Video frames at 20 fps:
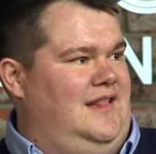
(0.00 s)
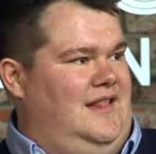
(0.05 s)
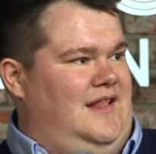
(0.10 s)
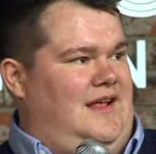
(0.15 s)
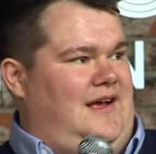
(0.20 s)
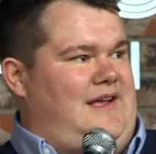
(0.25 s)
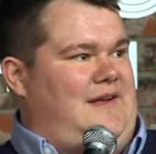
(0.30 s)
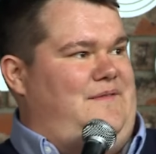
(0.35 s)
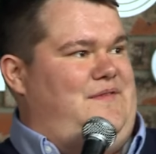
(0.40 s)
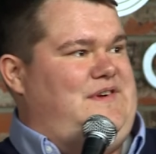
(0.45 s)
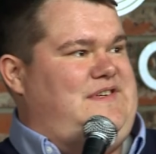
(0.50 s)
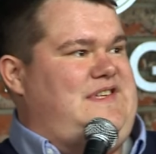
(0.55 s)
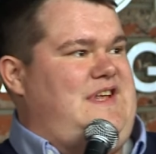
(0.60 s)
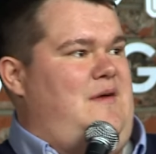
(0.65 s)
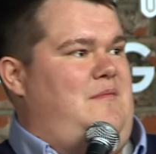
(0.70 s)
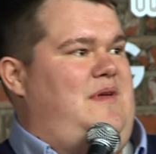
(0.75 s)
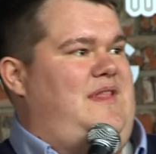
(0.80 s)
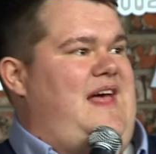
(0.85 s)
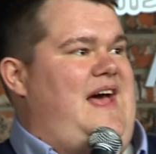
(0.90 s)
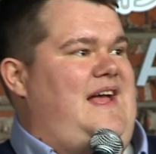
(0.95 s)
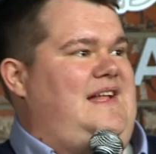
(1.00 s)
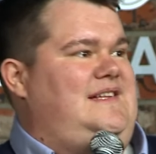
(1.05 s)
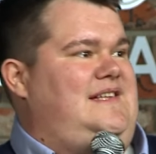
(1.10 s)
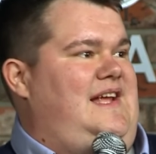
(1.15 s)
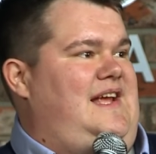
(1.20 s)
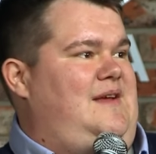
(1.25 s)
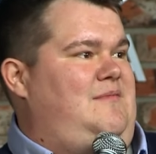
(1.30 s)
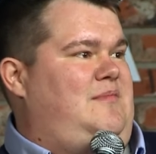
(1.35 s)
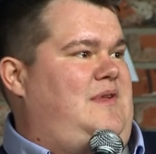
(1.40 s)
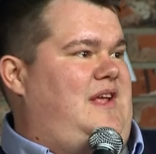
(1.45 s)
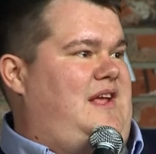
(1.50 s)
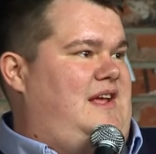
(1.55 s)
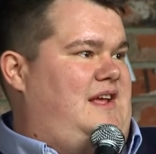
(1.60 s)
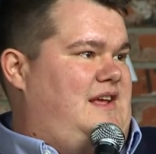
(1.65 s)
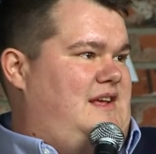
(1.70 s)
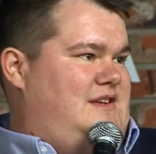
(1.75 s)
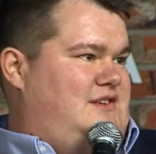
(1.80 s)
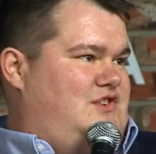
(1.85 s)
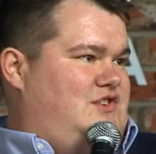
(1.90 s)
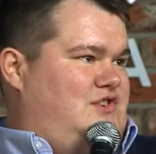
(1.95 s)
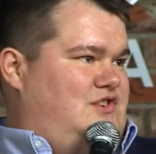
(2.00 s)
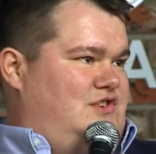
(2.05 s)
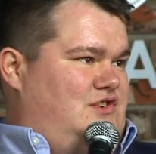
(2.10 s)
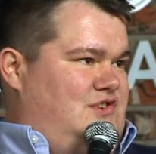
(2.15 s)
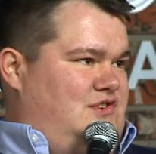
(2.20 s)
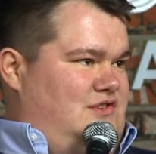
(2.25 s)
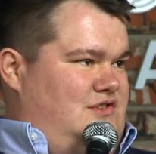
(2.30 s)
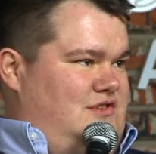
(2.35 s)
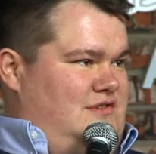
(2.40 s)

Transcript: Looking for some of that deep dish.